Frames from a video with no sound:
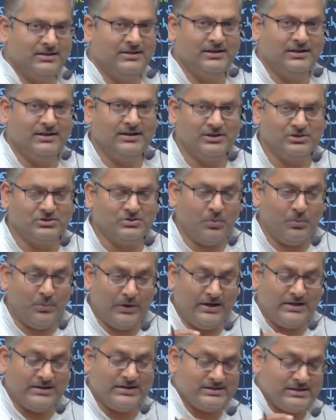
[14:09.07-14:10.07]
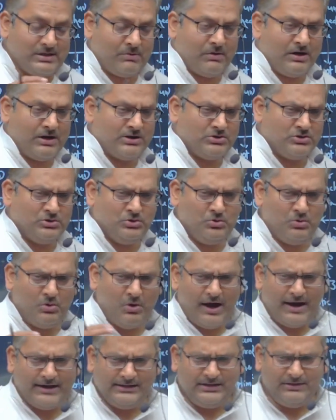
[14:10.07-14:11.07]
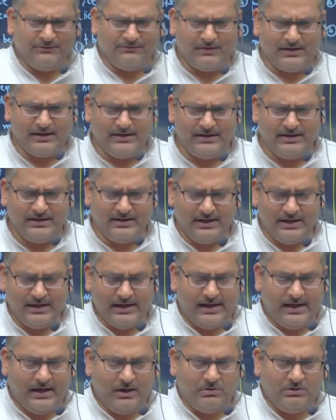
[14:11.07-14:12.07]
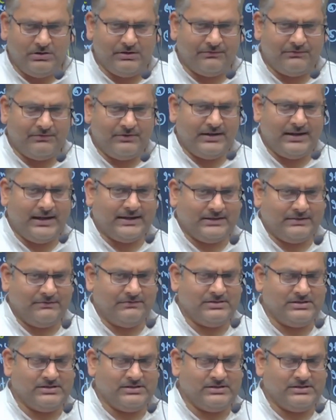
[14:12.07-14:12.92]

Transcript: So when it is required, so you identify different activities.